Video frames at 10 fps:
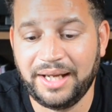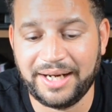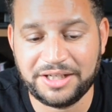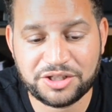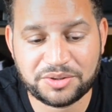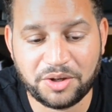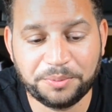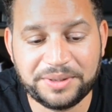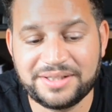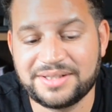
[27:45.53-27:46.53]
And I just
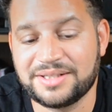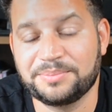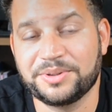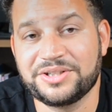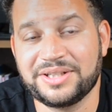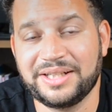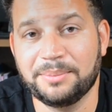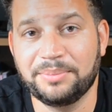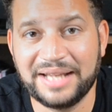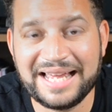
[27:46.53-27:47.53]
hope that this is personally
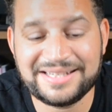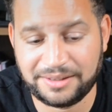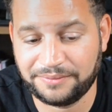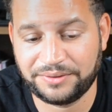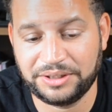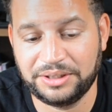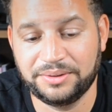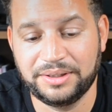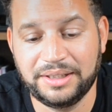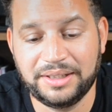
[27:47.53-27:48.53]
a blessing for you,